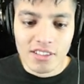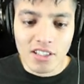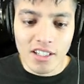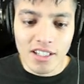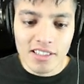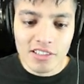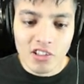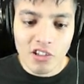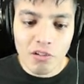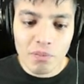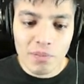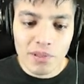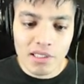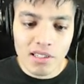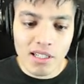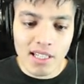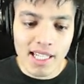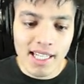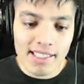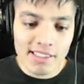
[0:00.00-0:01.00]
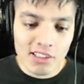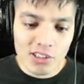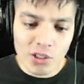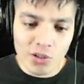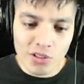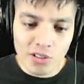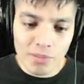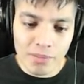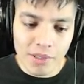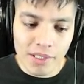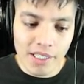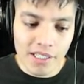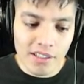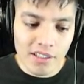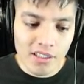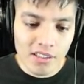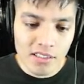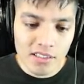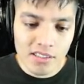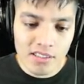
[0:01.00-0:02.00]
So let's go open the last door up
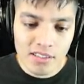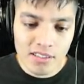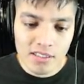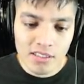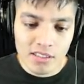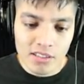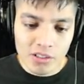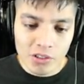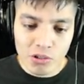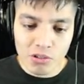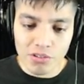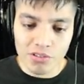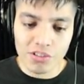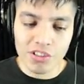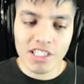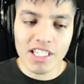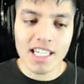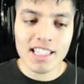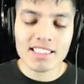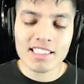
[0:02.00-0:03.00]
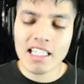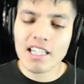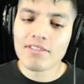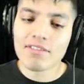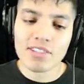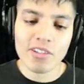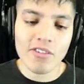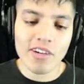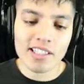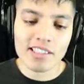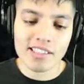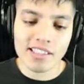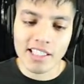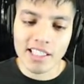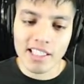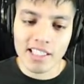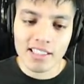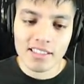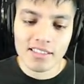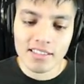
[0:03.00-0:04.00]
here. Dude, you guys have no
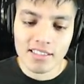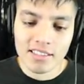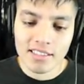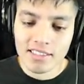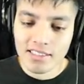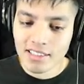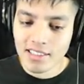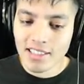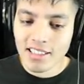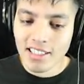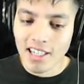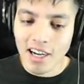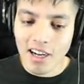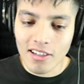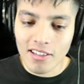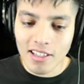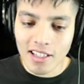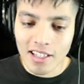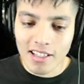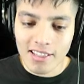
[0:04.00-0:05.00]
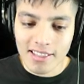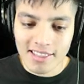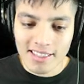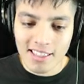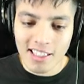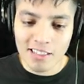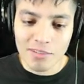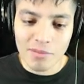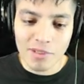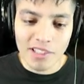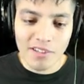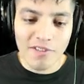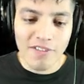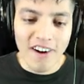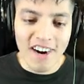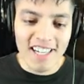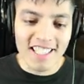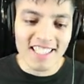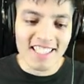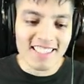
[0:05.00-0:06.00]
idea how long it took me to
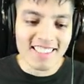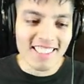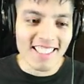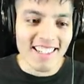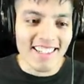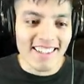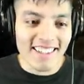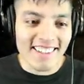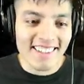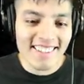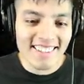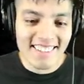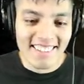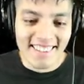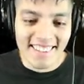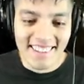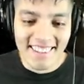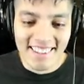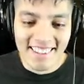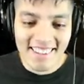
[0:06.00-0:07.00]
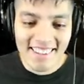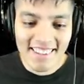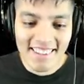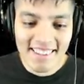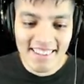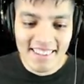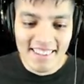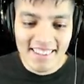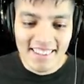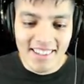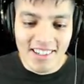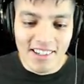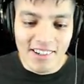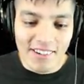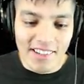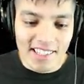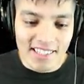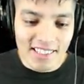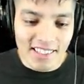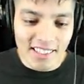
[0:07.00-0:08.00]
find this key.
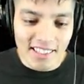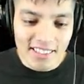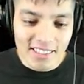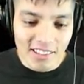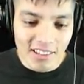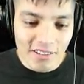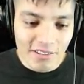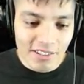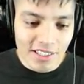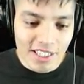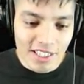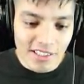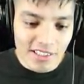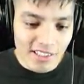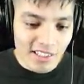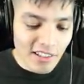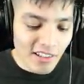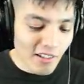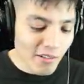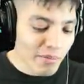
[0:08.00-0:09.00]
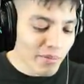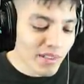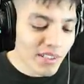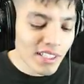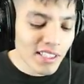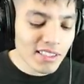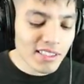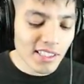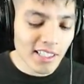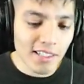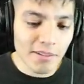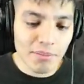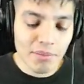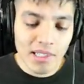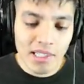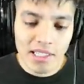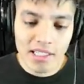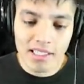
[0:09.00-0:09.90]
Alright, so let's go over here and open this up.